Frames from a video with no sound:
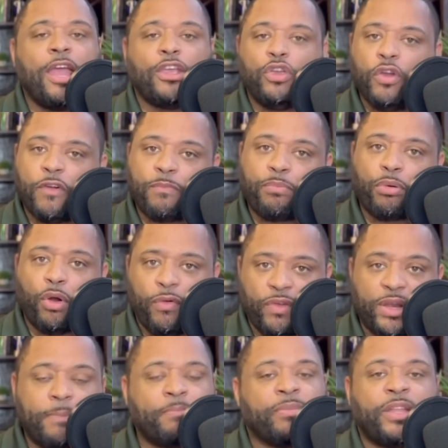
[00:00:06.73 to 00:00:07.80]
you have
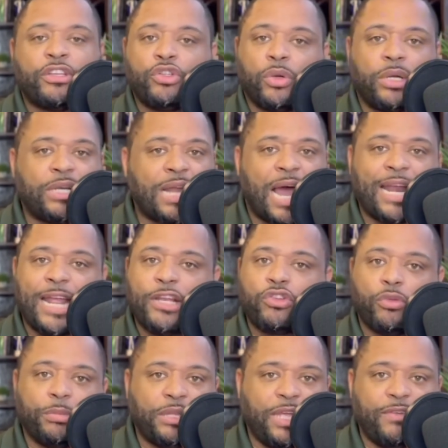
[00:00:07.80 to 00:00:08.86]
proven that you are not a
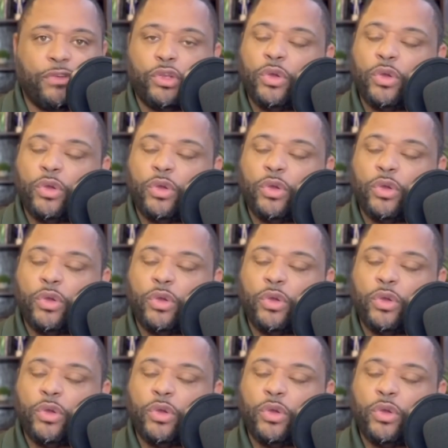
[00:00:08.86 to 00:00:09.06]
true believer.